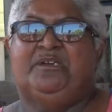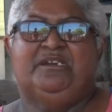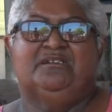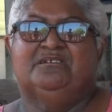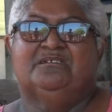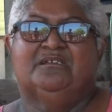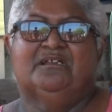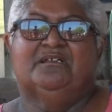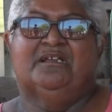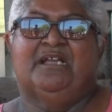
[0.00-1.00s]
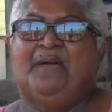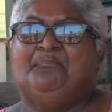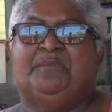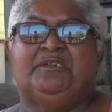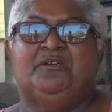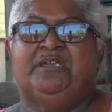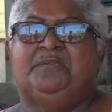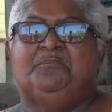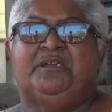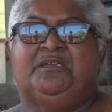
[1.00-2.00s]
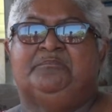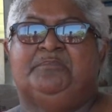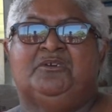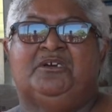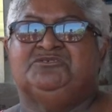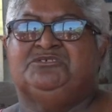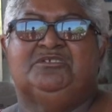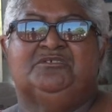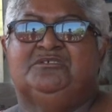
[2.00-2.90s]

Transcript: on government or anybody because